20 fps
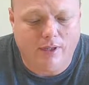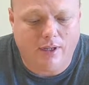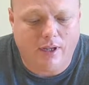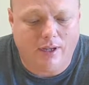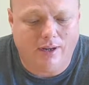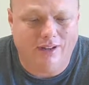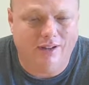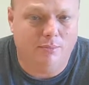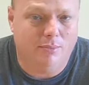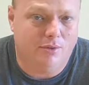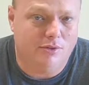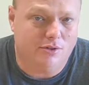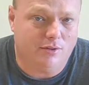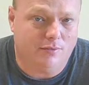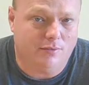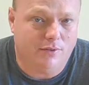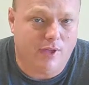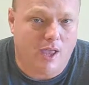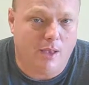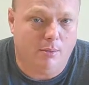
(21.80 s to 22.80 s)
cutting a bunch
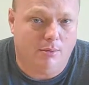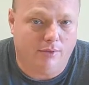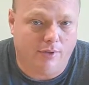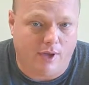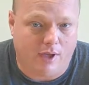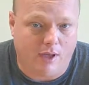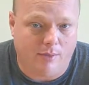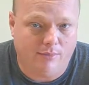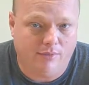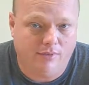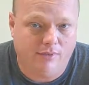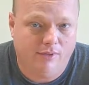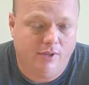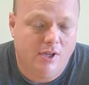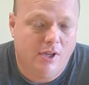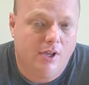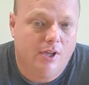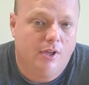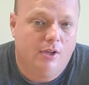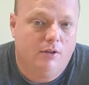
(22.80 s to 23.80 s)
of tabletops
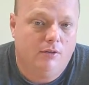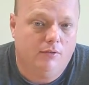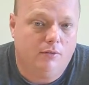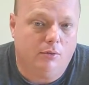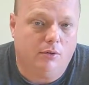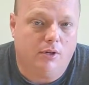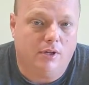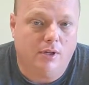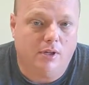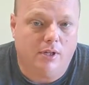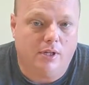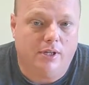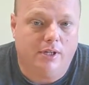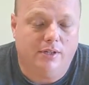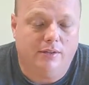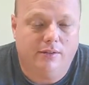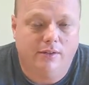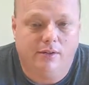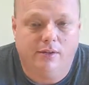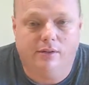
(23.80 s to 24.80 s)
for a
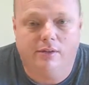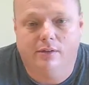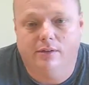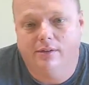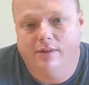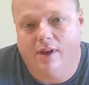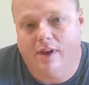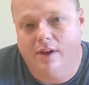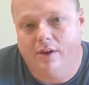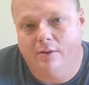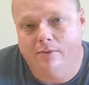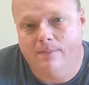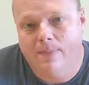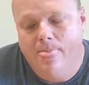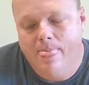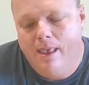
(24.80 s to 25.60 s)
client here in town.